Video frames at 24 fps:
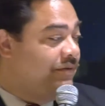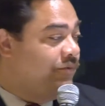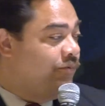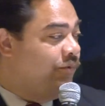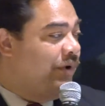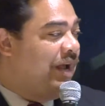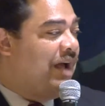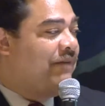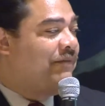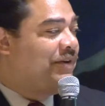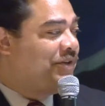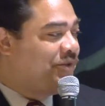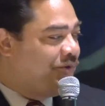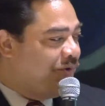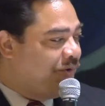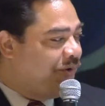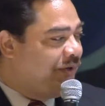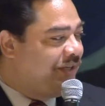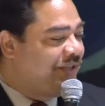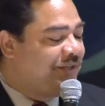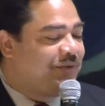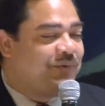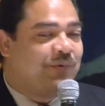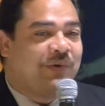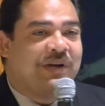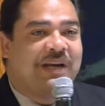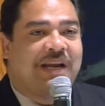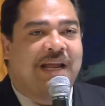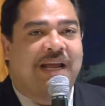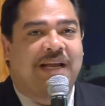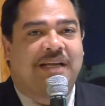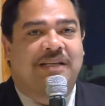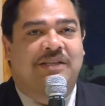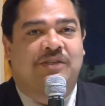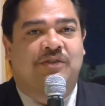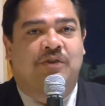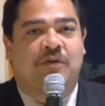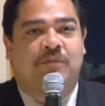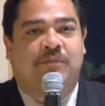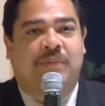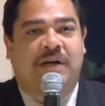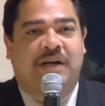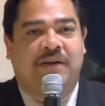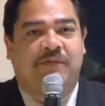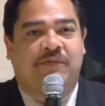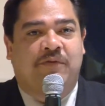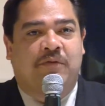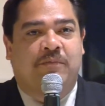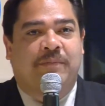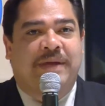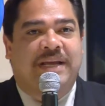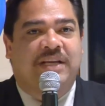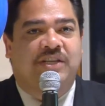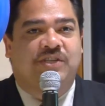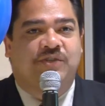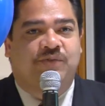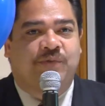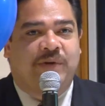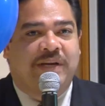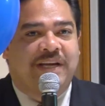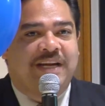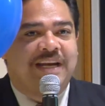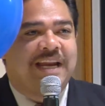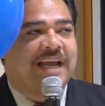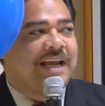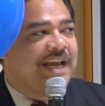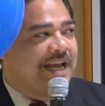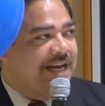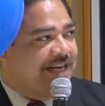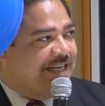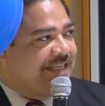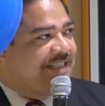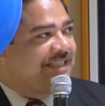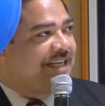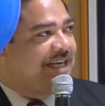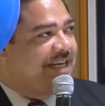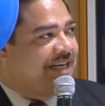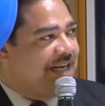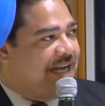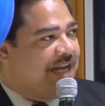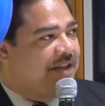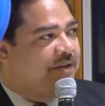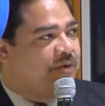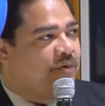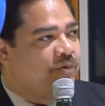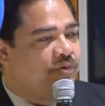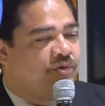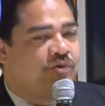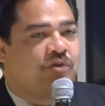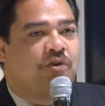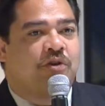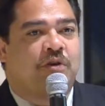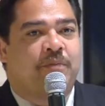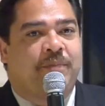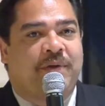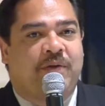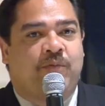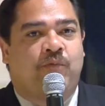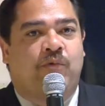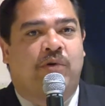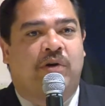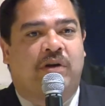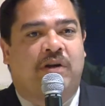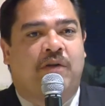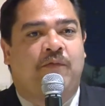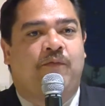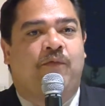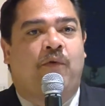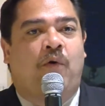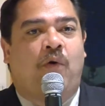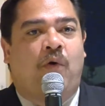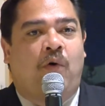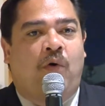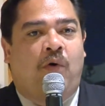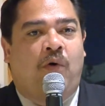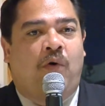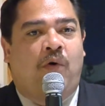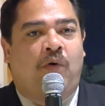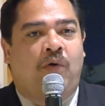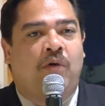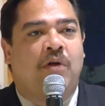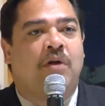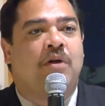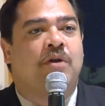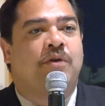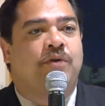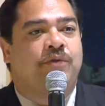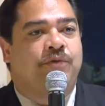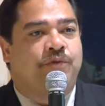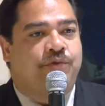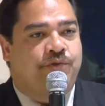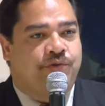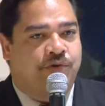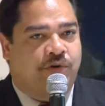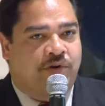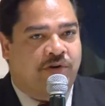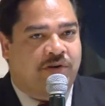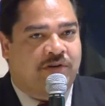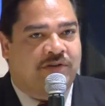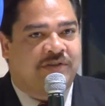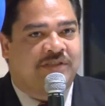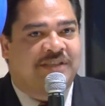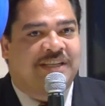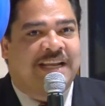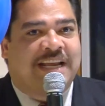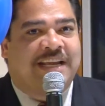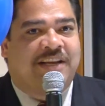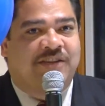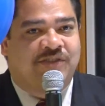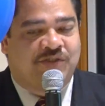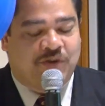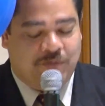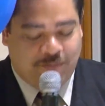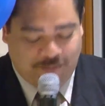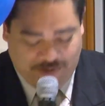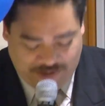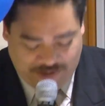we have a choice to elect somebody from Main Street, like Erick Salgado, who's going to be working for all New Yorkers. Thank you so